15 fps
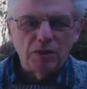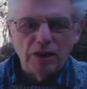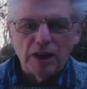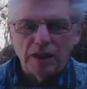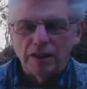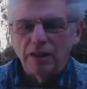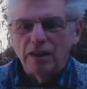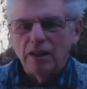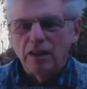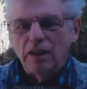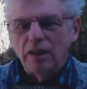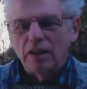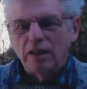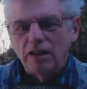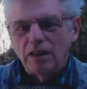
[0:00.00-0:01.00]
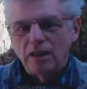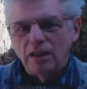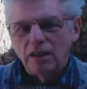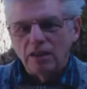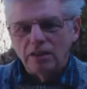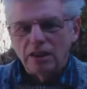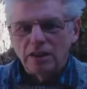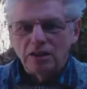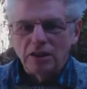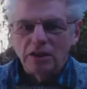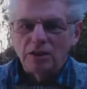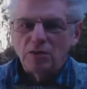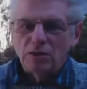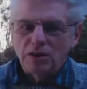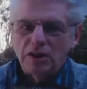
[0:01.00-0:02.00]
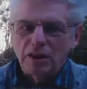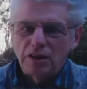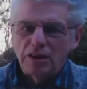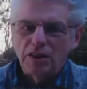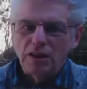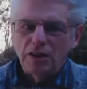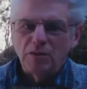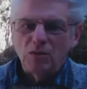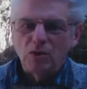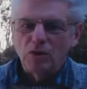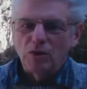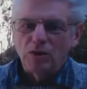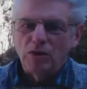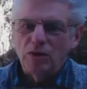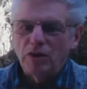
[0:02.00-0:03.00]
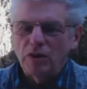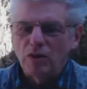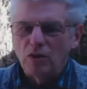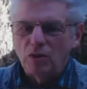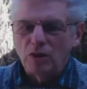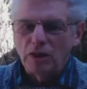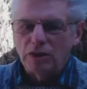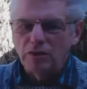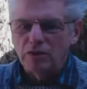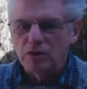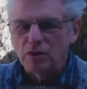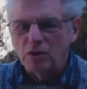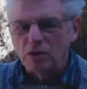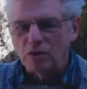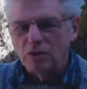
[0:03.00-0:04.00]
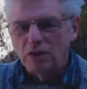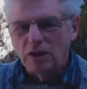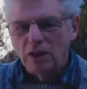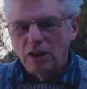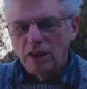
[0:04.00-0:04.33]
But then 10 shillings was 10 shillings more than nothing at all, that's for sure.